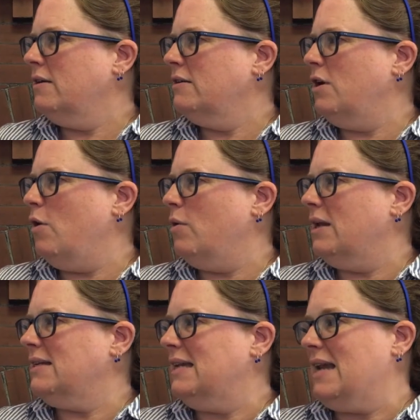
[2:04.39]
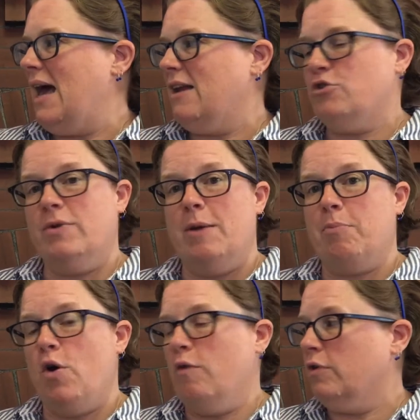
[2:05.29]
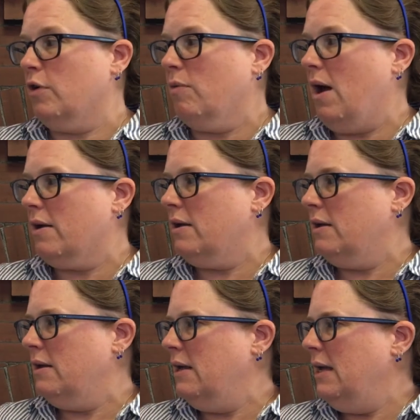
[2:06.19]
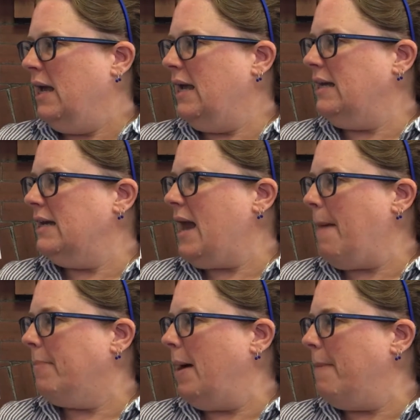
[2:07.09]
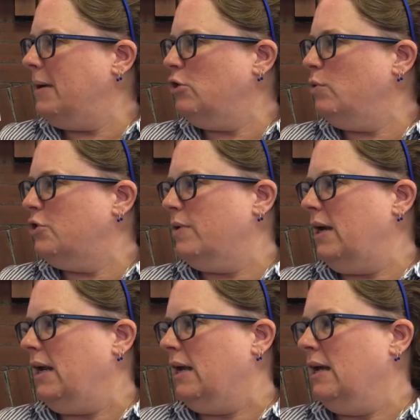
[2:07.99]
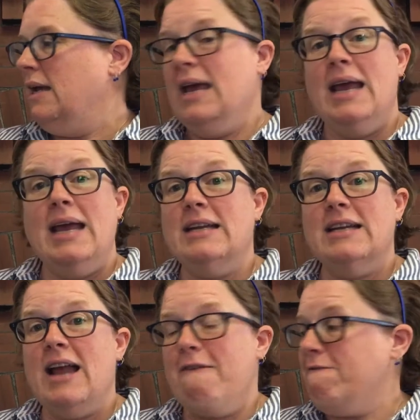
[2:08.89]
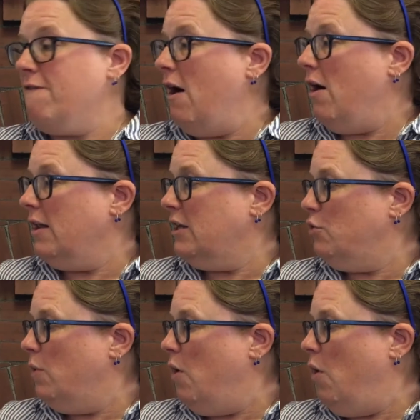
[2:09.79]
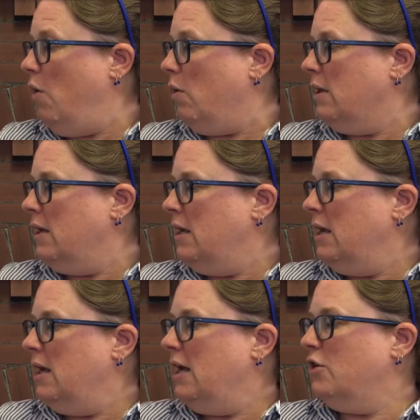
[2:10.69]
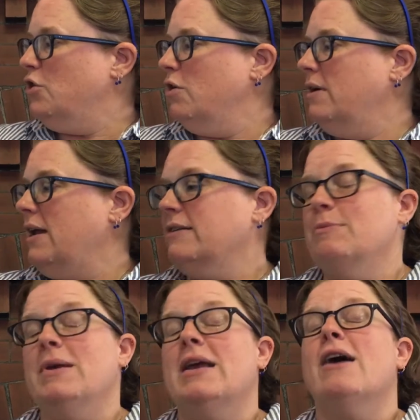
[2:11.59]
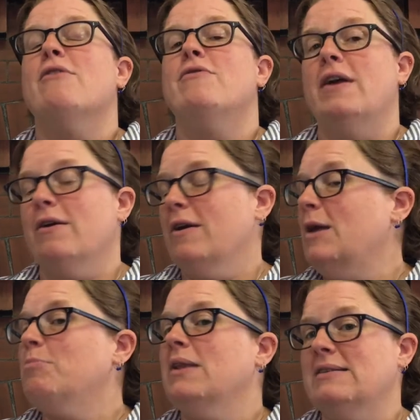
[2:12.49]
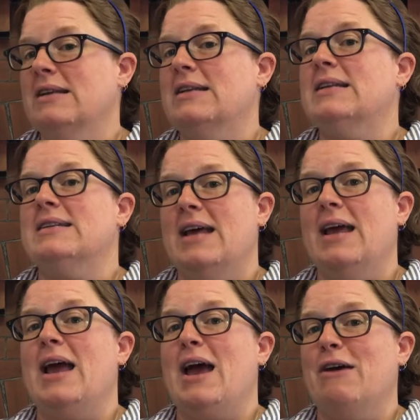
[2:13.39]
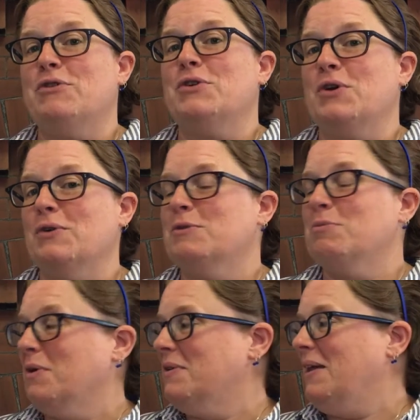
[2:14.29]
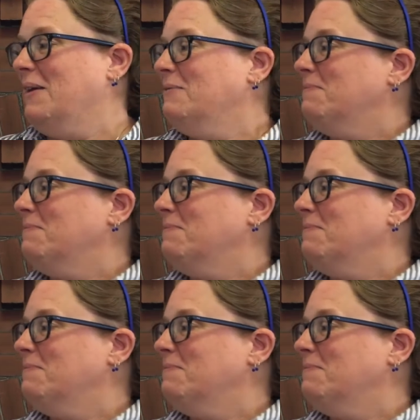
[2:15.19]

Toad did not trip over a rock. He did not bump into a tree. He did not fall into a hole. It turned out to be a very pleasant day after Toad's birthday.